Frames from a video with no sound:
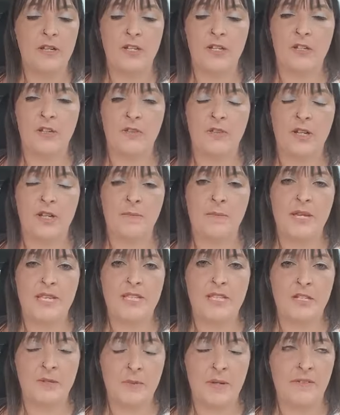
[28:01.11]
You can
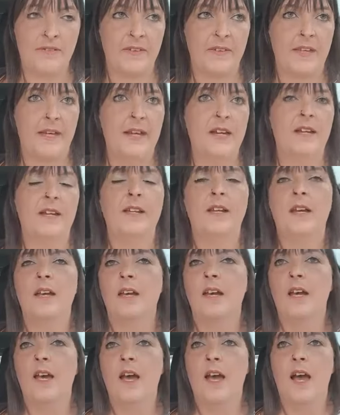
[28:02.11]
message me for that.
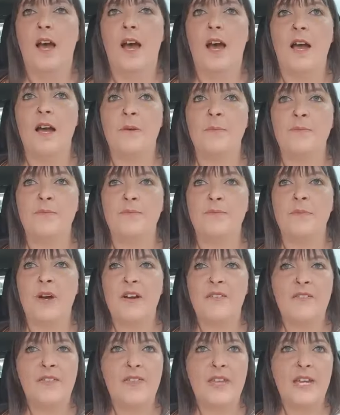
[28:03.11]
I
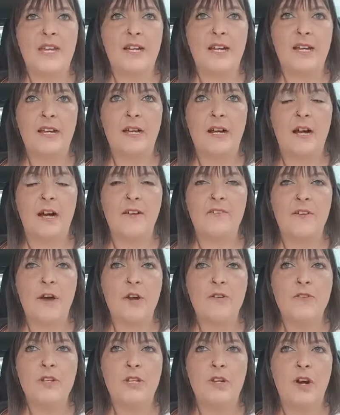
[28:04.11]
think I've
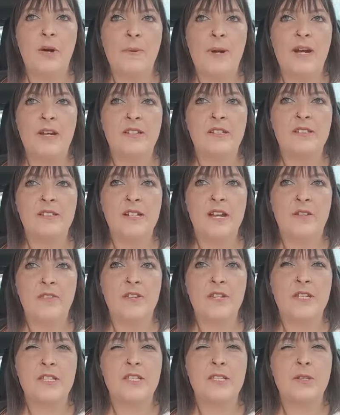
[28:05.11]
only got about
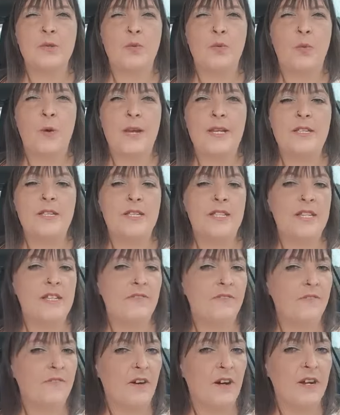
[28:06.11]
another
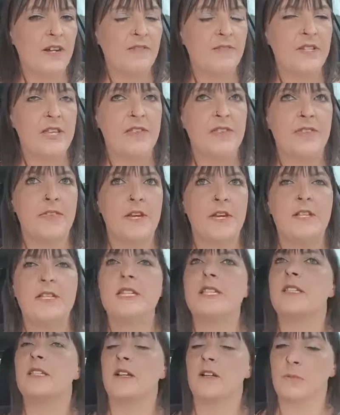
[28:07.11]
25 to 30
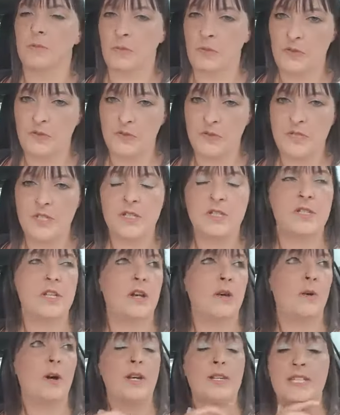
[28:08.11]
samples,
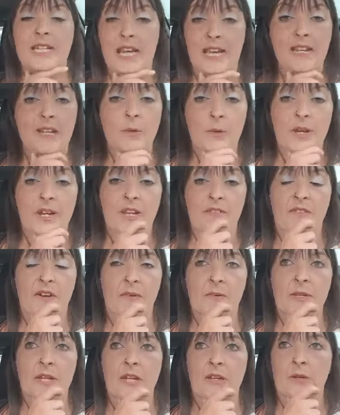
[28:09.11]
so I'd get in quick if I
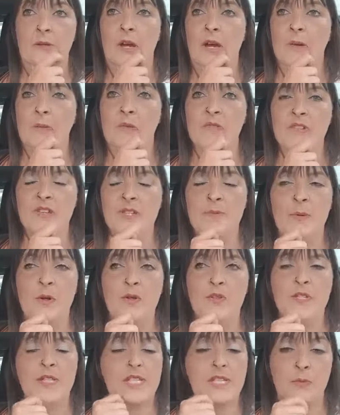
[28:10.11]
were you. And the
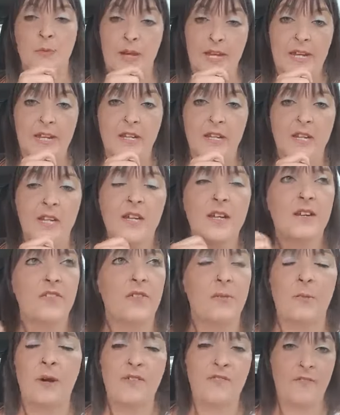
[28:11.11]
response this week
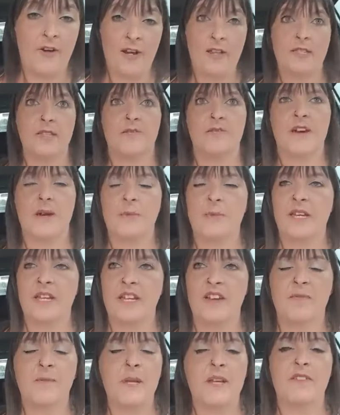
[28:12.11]
from my friends and family
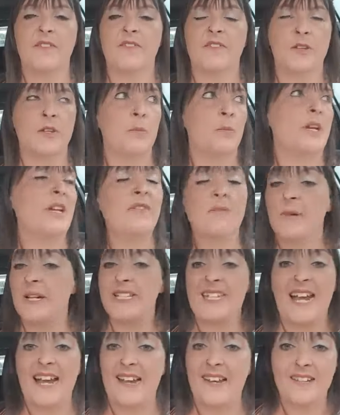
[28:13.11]
have been phenomenal. Even my
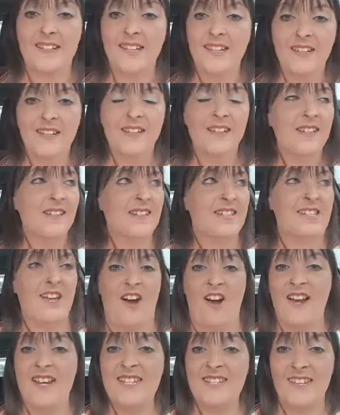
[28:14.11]
dad
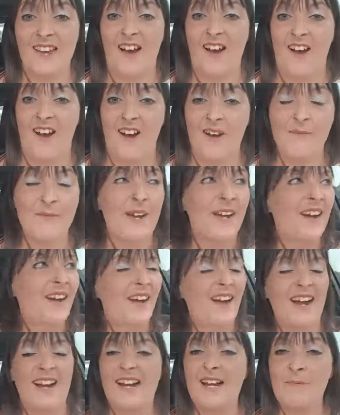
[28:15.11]
signed up
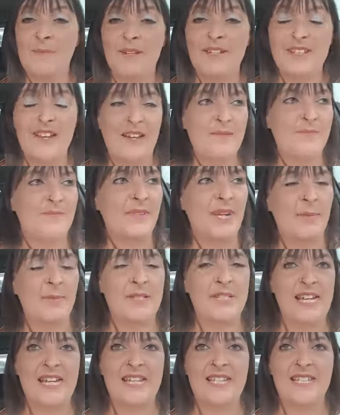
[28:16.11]
a couple of
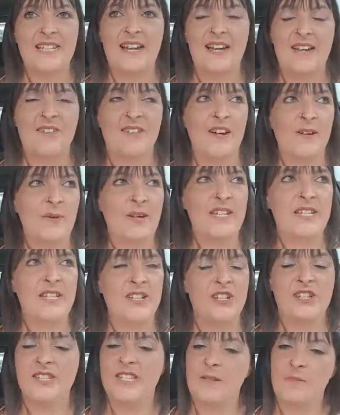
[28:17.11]
days ago. I went to
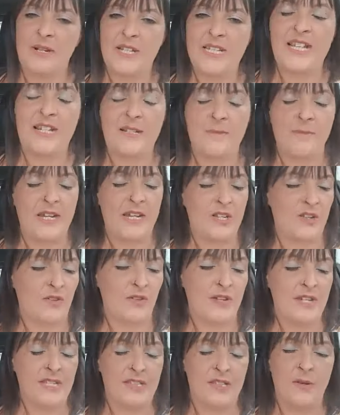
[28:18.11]
just see my dad, make sure
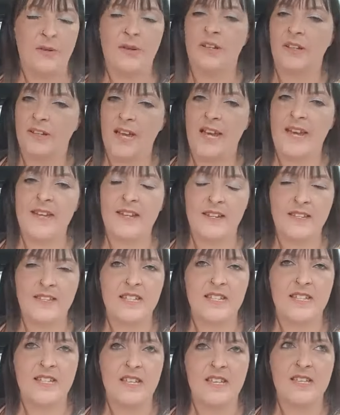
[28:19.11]
he's doing okay, because
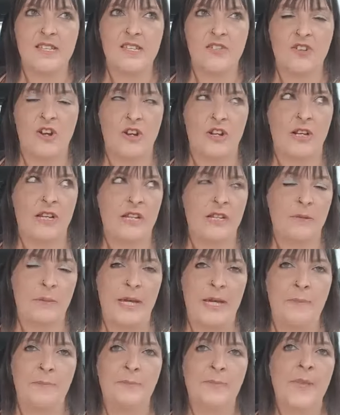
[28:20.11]
he's struggling a
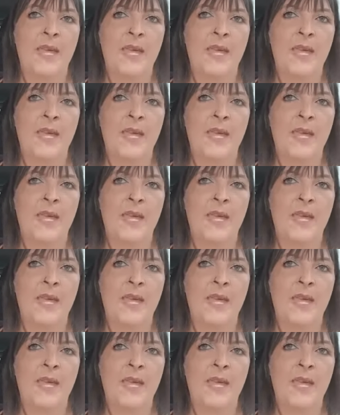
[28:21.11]
bit.